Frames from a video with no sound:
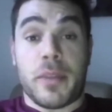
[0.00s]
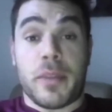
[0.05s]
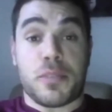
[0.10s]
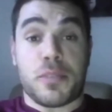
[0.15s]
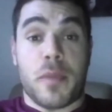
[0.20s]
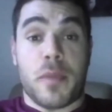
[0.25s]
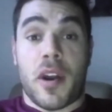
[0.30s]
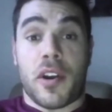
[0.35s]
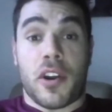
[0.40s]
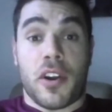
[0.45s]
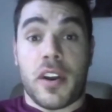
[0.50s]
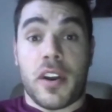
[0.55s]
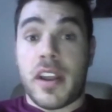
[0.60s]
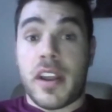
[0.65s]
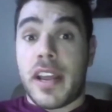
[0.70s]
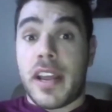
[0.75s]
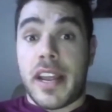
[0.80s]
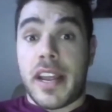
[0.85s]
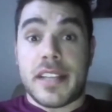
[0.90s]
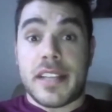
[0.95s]
Mitch Marner
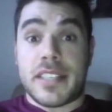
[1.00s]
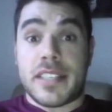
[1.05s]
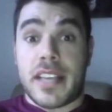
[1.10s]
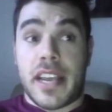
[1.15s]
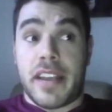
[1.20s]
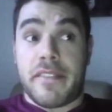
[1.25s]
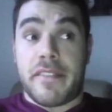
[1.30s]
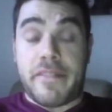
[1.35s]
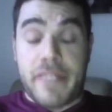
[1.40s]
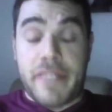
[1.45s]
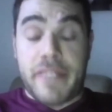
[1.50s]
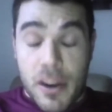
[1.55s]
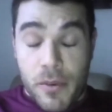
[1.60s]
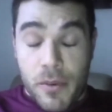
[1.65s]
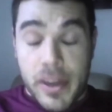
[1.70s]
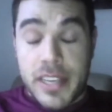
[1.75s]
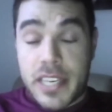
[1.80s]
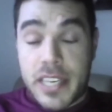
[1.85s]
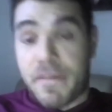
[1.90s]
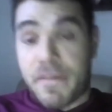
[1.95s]
is a
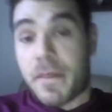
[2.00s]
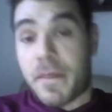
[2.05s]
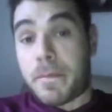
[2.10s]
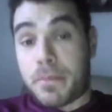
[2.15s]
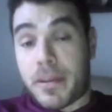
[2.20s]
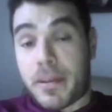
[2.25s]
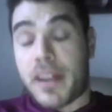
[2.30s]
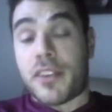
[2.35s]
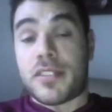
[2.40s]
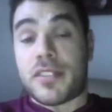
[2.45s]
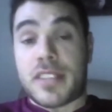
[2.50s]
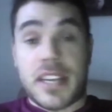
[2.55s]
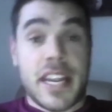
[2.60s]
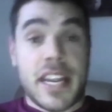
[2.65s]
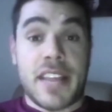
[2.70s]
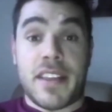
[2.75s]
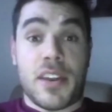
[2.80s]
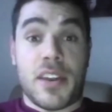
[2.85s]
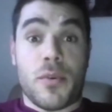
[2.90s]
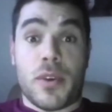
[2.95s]
very different player
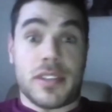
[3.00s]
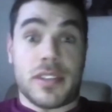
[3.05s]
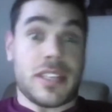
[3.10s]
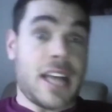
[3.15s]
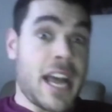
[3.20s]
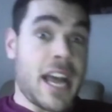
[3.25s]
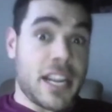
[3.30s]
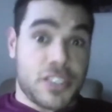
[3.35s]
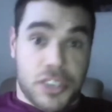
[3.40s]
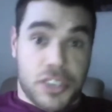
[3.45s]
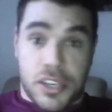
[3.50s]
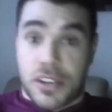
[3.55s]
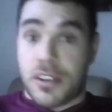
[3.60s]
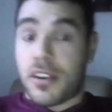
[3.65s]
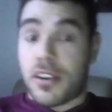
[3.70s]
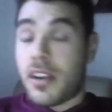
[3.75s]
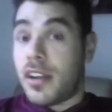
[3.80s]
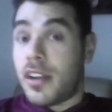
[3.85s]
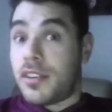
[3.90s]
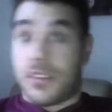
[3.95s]
today than he was last year,